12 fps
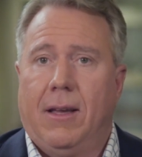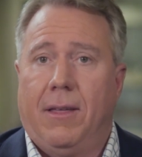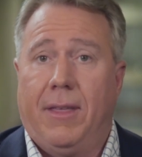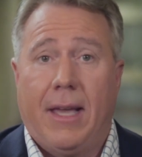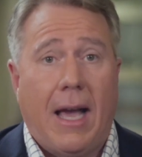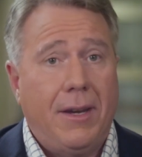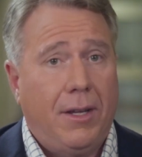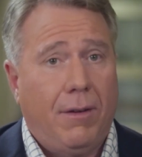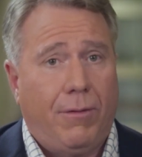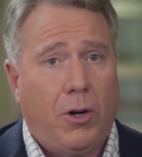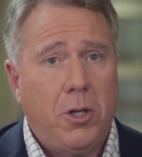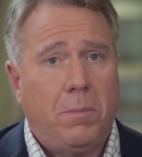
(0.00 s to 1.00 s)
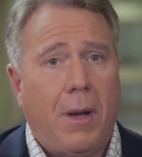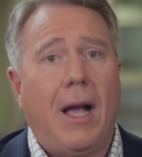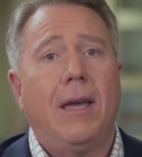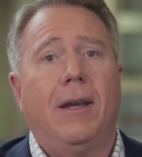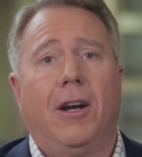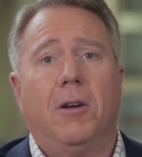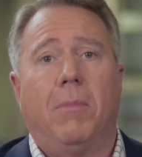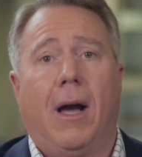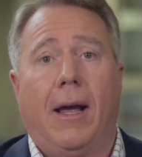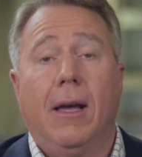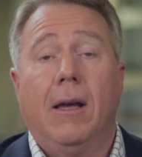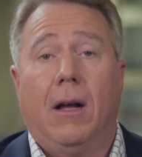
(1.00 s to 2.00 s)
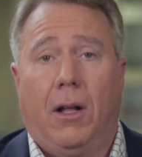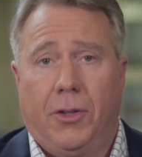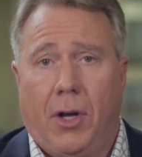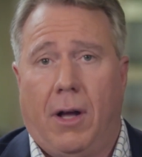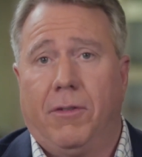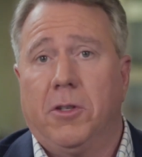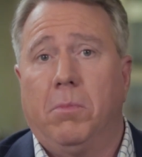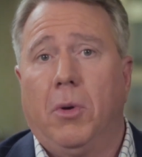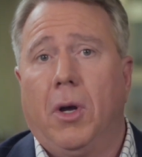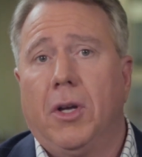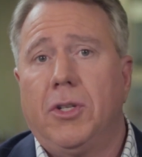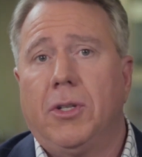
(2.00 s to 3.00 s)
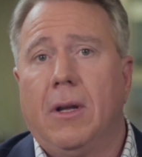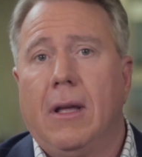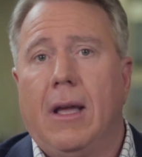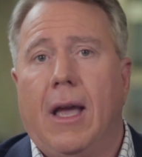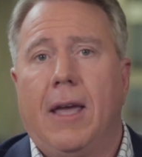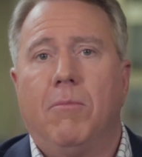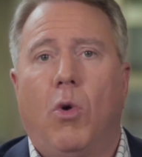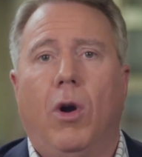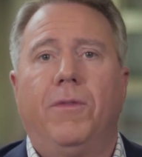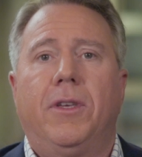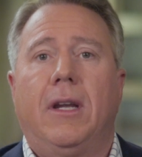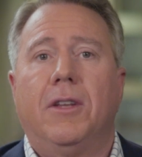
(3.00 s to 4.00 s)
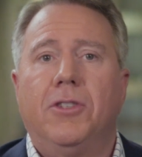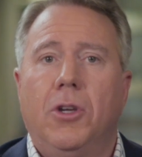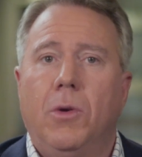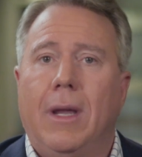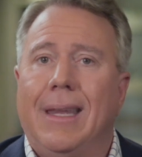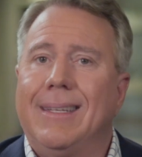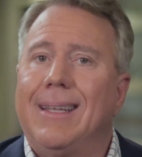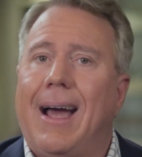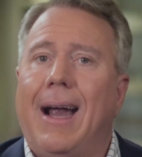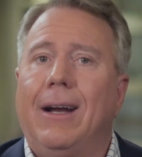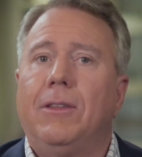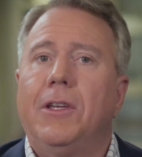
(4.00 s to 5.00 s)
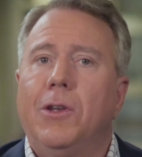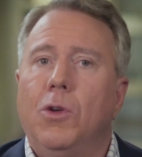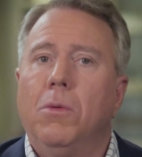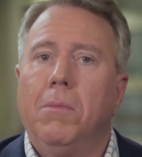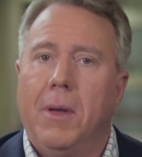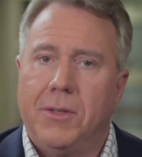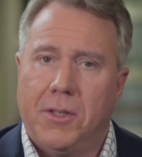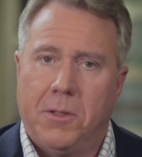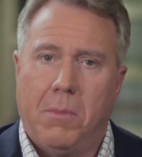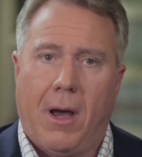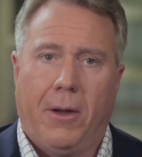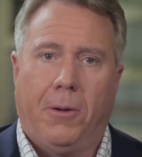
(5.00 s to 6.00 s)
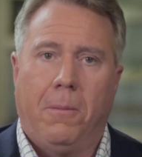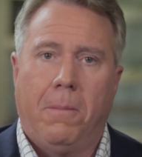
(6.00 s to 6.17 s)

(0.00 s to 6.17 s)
the idea first pioneered by Adolphus Busch, and morphed it into an entirely new business model.